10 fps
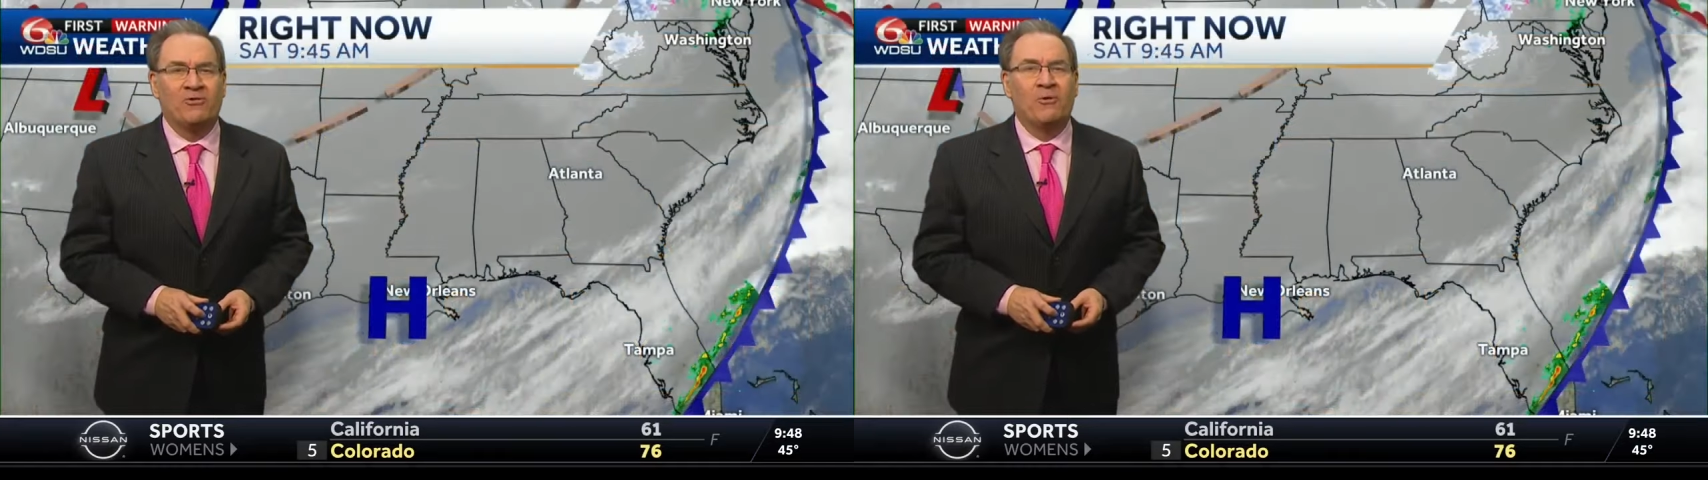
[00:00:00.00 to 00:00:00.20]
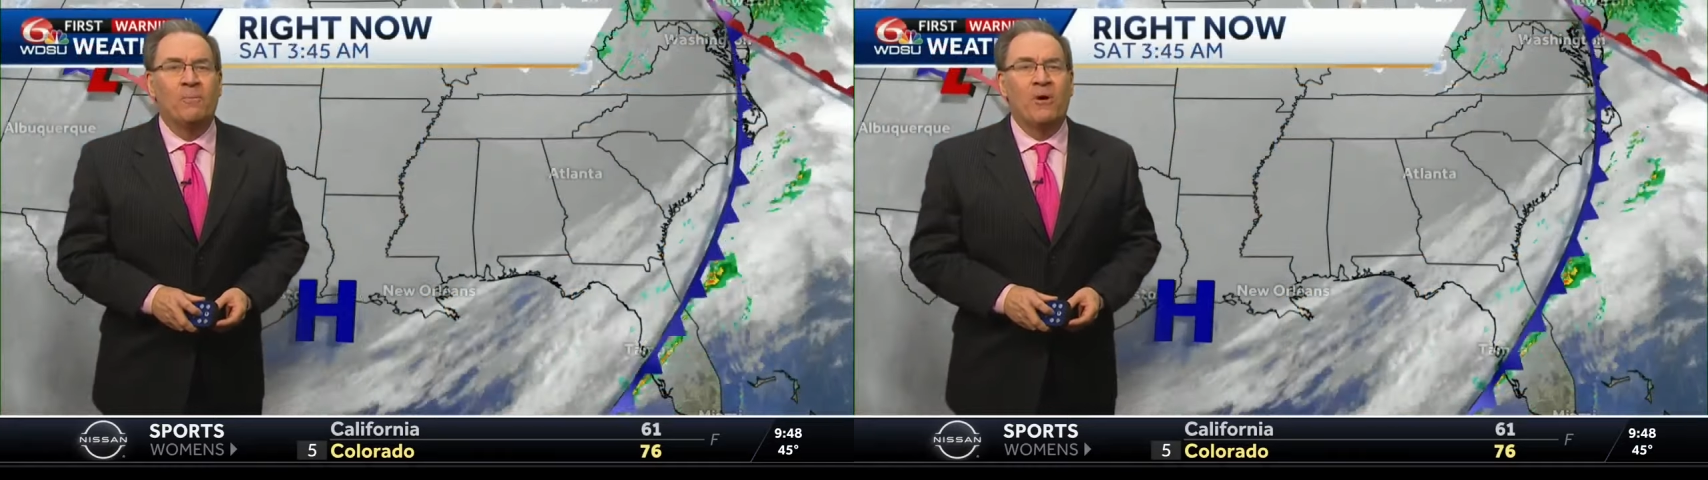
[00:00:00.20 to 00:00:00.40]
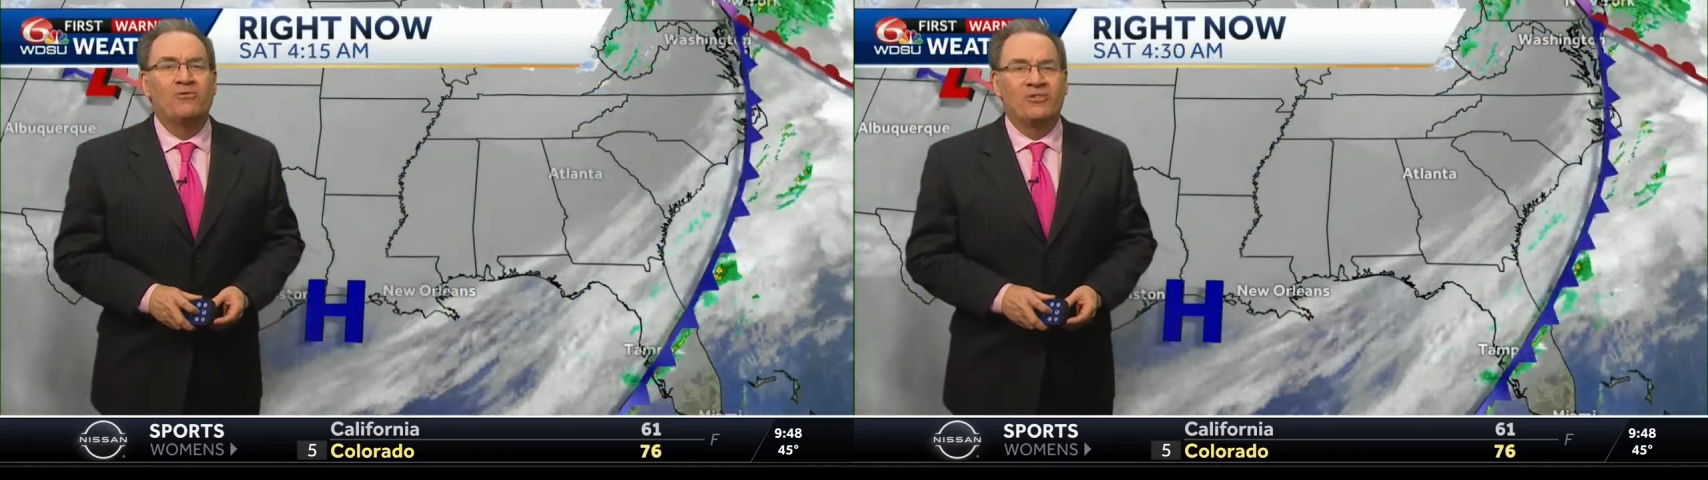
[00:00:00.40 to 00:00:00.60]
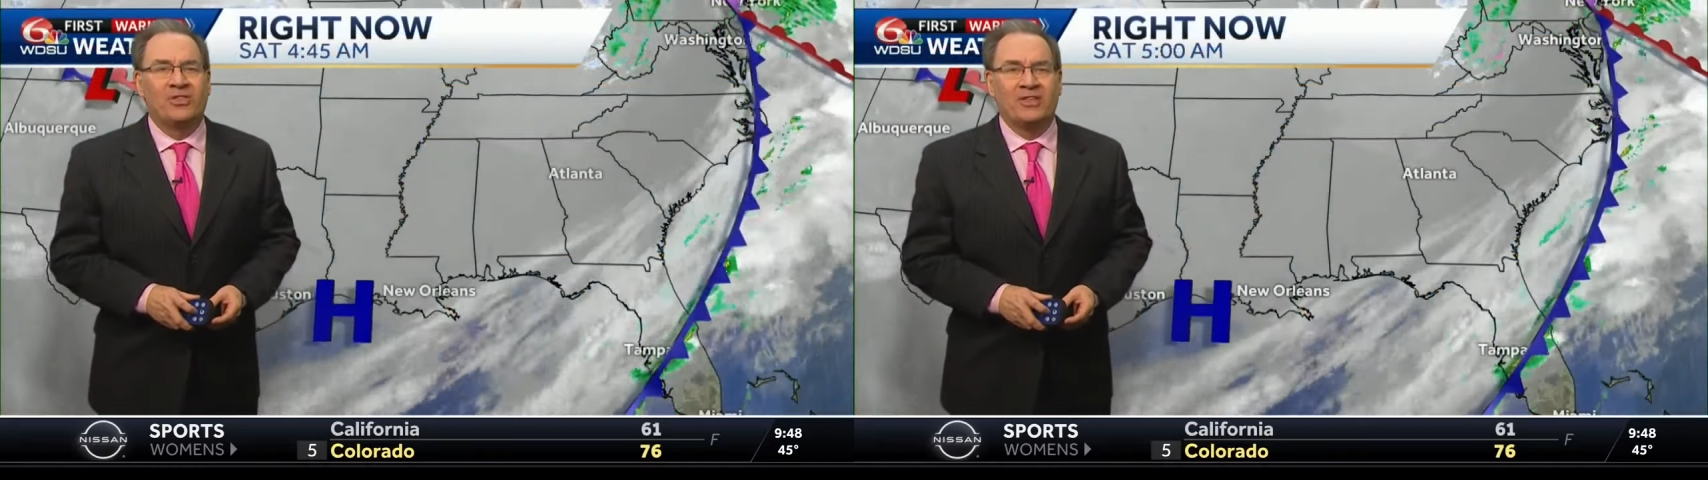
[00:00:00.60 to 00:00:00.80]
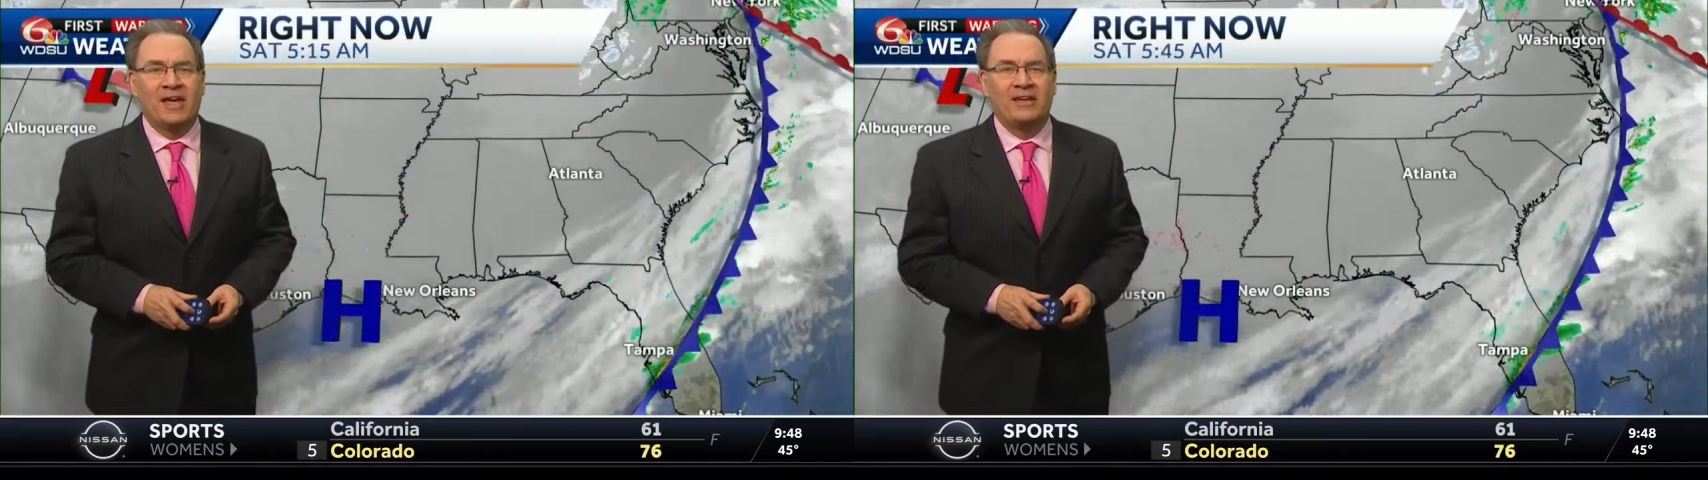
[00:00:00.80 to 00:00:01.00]
for most of
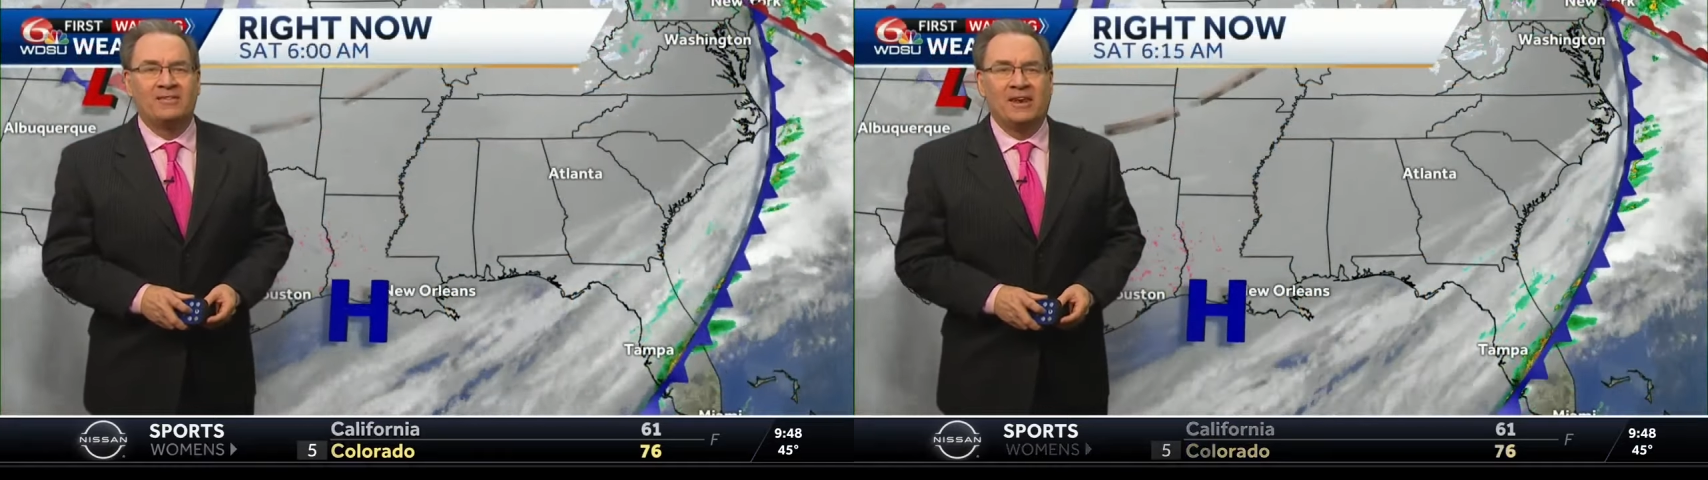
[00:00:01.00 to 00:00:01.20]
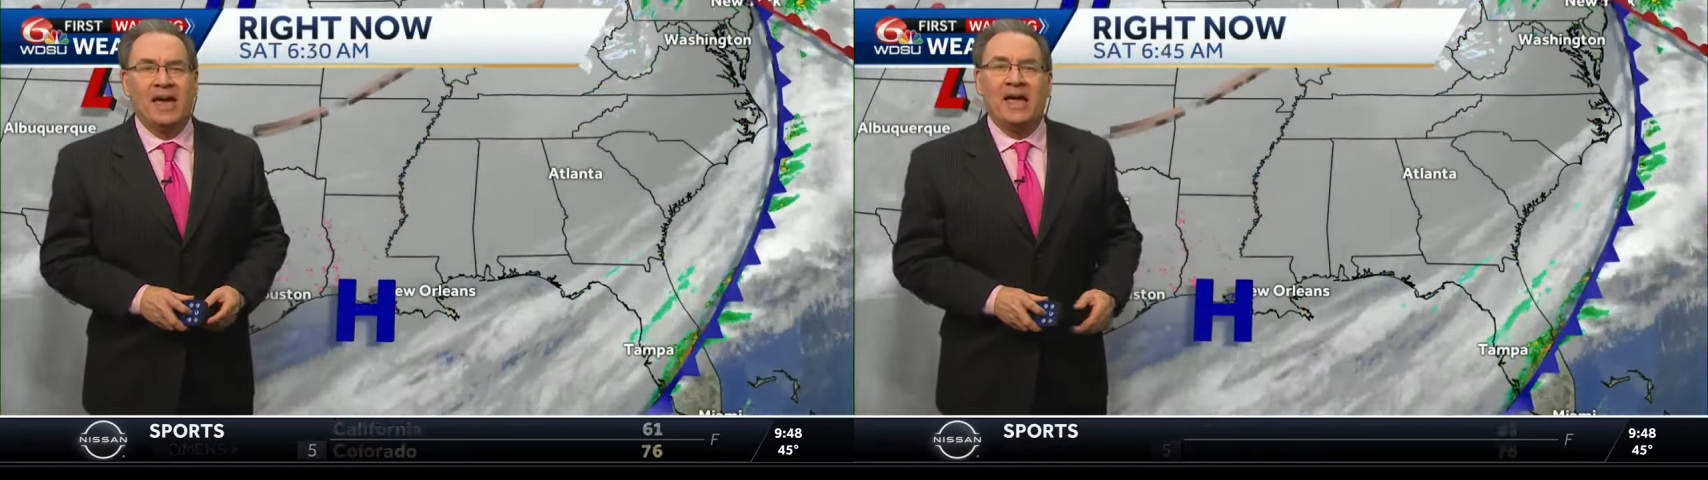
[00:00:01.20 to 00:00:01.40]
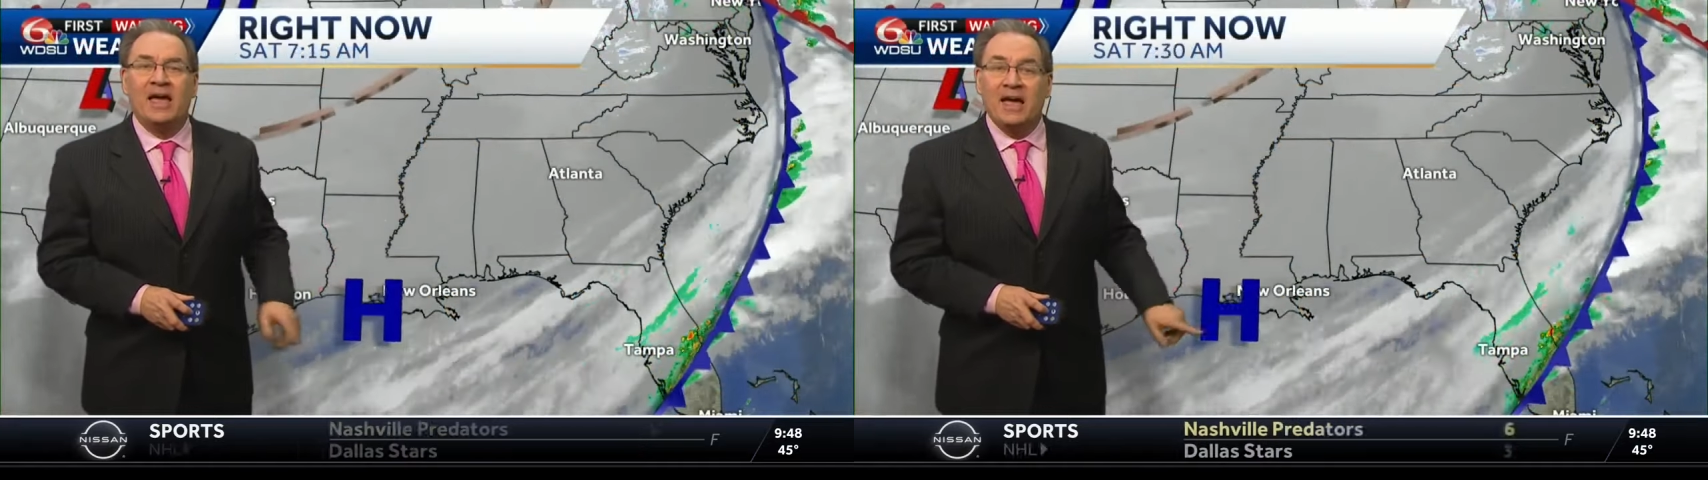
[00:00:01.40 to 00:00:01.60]
the day today.